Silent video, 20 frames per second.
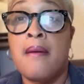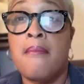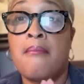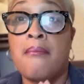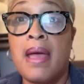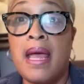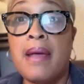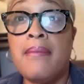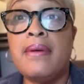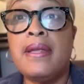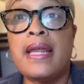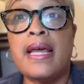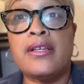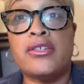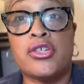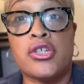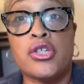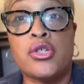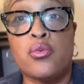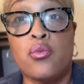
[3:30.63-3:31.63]
Maybe they
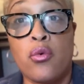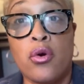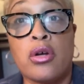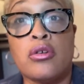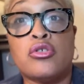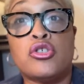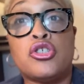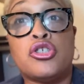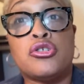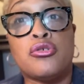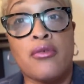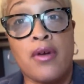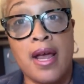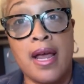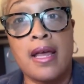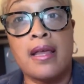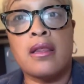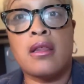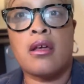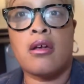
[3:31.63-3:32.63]
just weren't
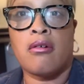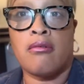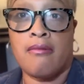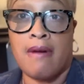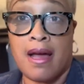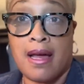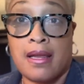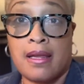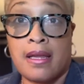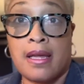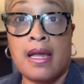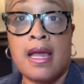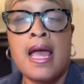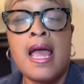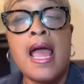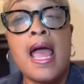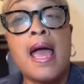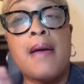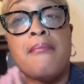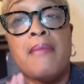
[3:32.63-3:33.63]
trained correctly.
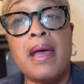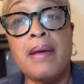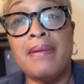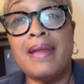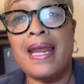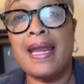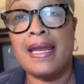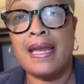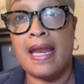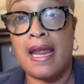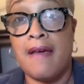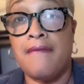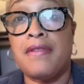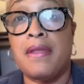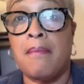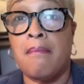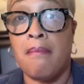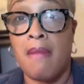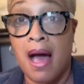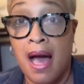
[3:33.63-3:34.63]
And maybe they didn't have
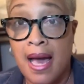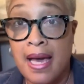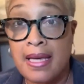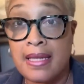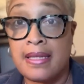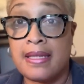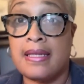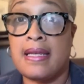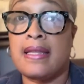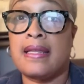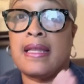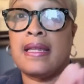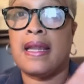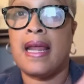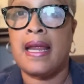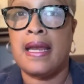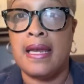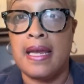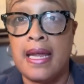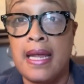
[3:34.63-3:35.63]
the mindset that
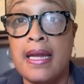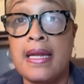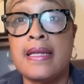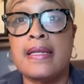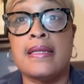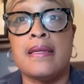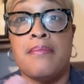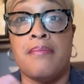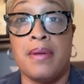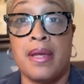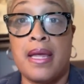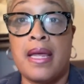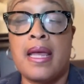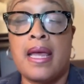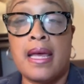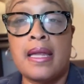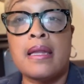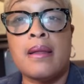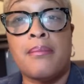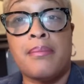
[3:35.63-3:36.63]
they needed to be
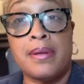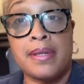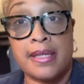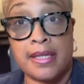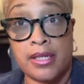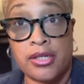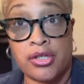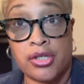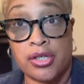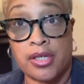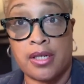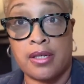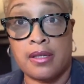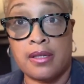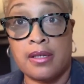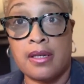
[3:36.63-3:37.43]
in the position.